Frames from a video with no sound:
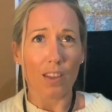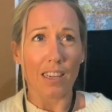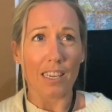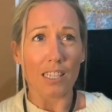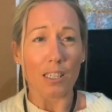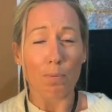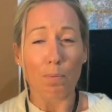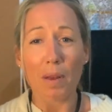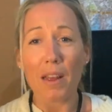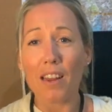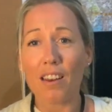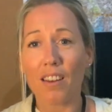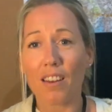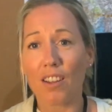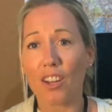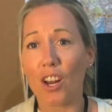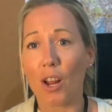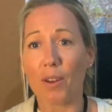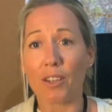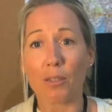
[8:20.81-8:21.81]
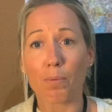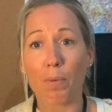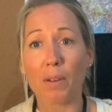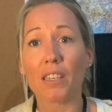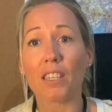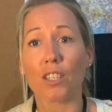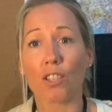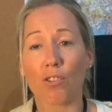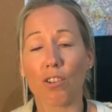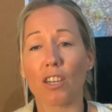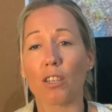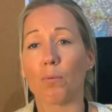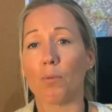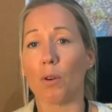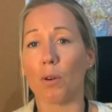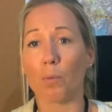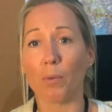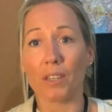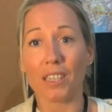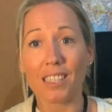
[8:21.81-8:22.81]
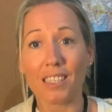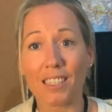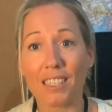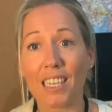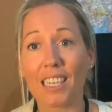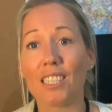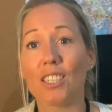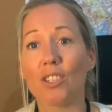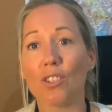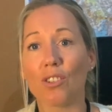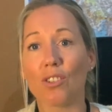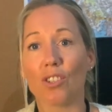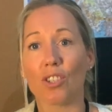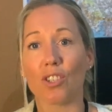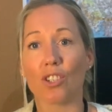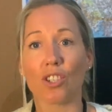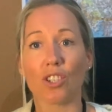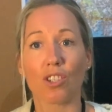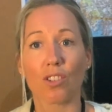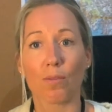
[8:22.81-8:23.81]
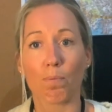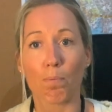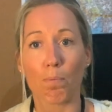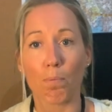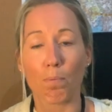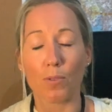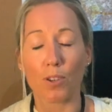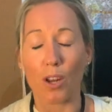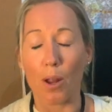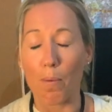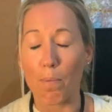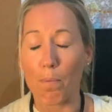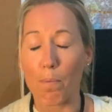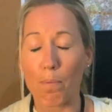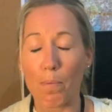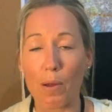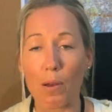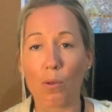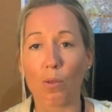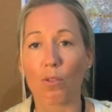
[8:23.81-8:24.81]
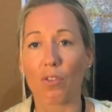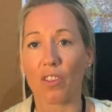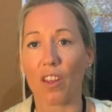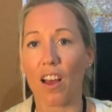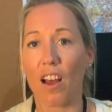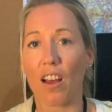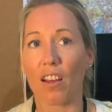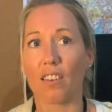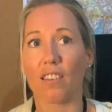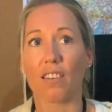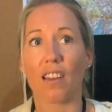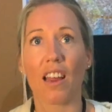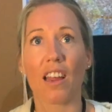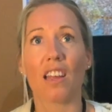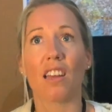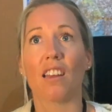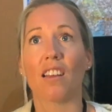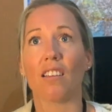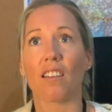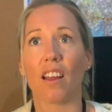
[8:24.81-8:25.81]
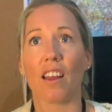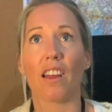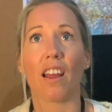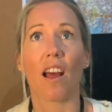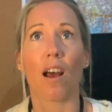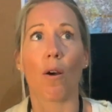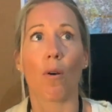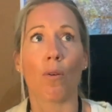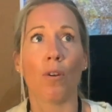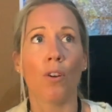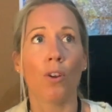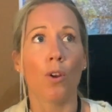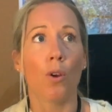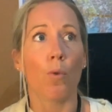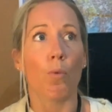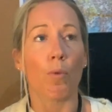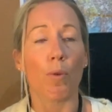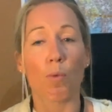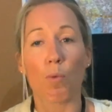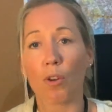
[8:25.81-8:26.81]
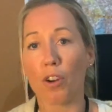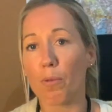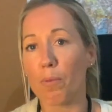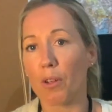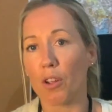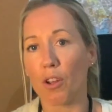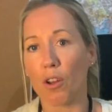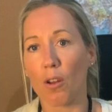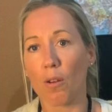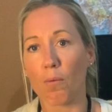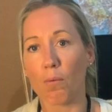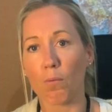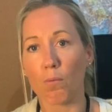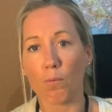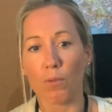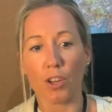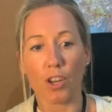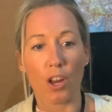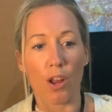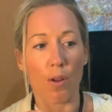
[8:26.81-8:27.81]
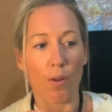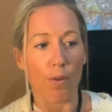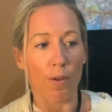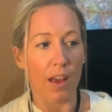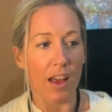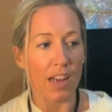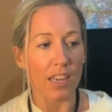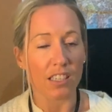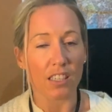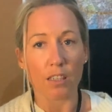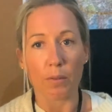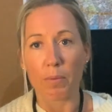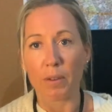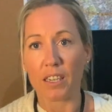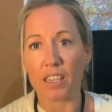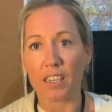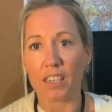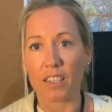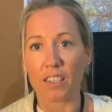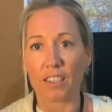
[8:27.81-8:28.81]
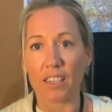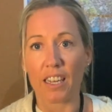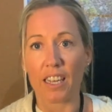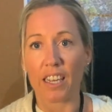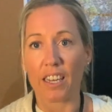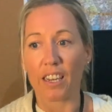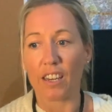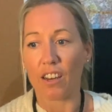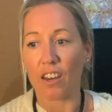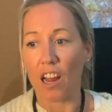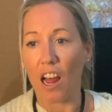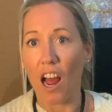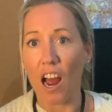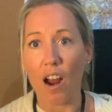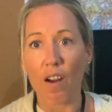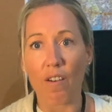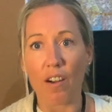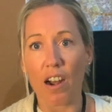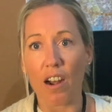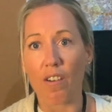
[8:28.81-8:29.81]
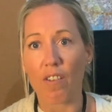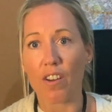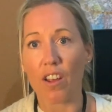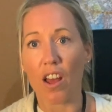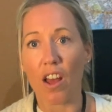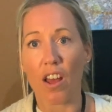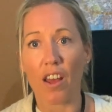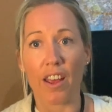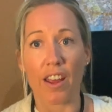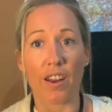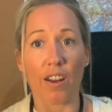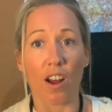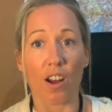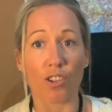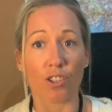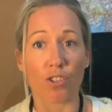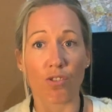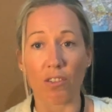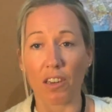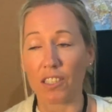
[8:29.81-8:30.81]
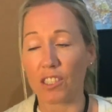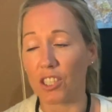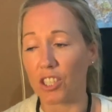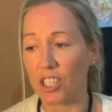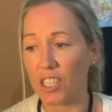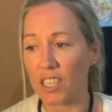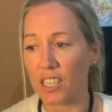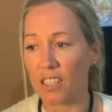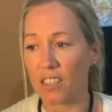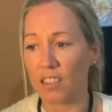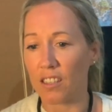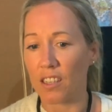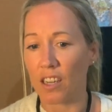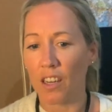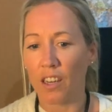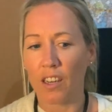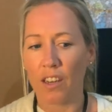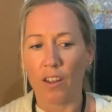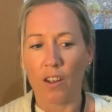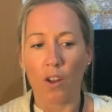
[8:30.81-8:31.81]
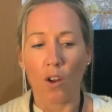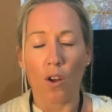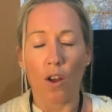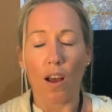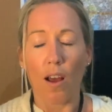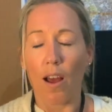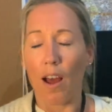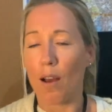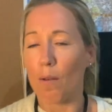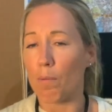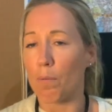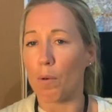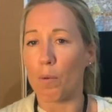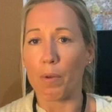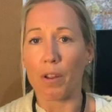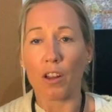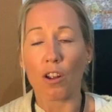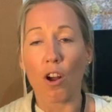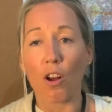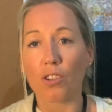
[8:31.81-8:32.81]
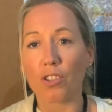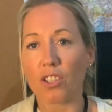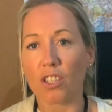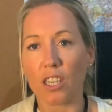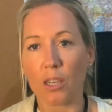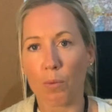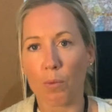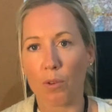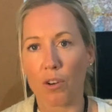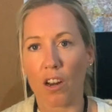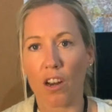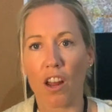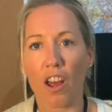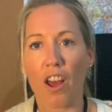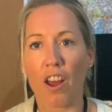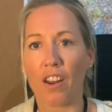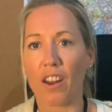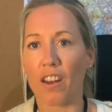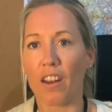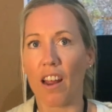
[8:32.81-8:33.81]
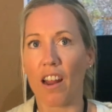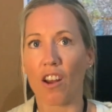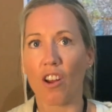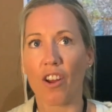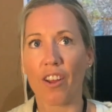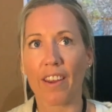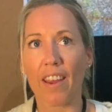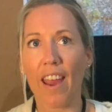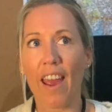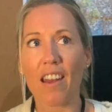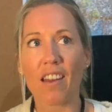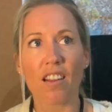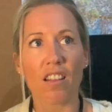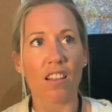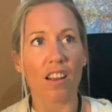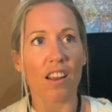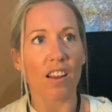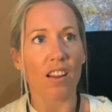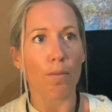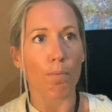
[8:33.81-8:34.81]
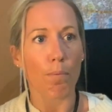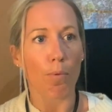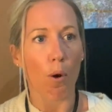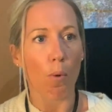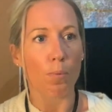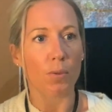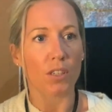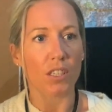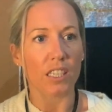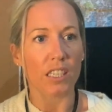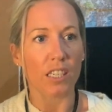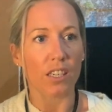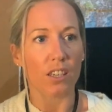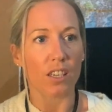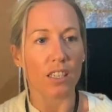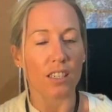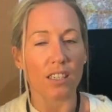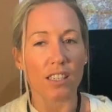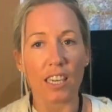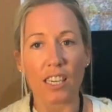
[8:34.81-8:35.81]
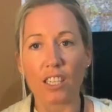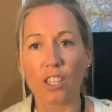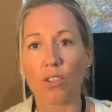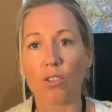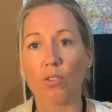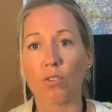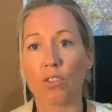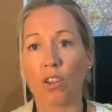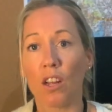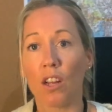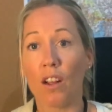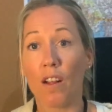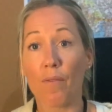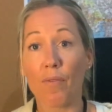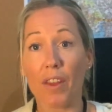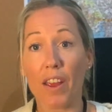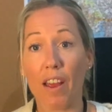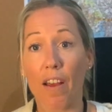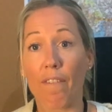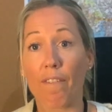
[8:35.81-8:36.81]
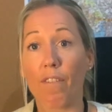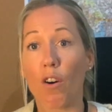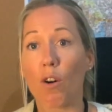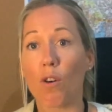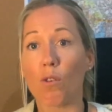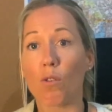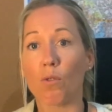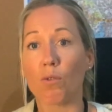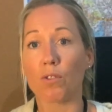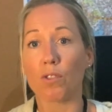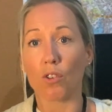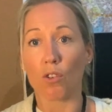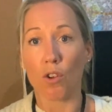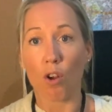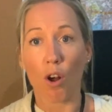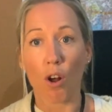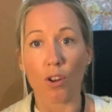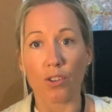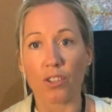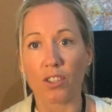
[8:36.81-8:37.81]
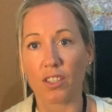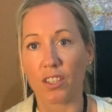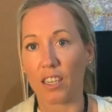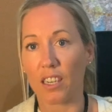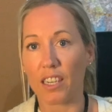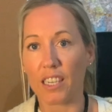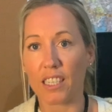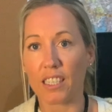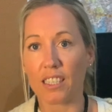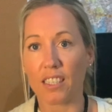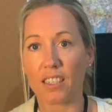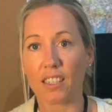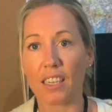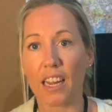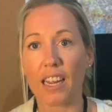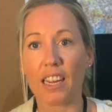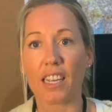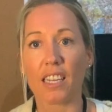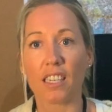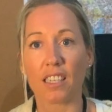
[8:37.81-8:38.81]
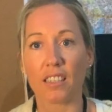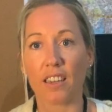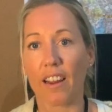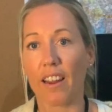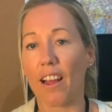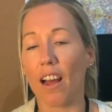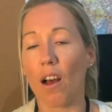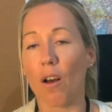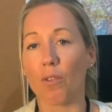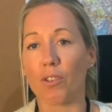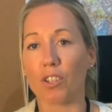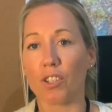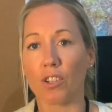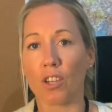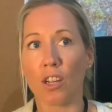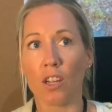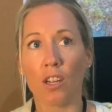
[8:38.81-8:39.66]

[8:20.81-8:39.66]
it's been, you know, it's been incredible, and we continue to just, you know, build that day in, day out. We want to become, you know, SMEs in our area, in our strategies, but we constantly want to learn. And like anything, property continues, it evolves constantly, day in, day out. There's,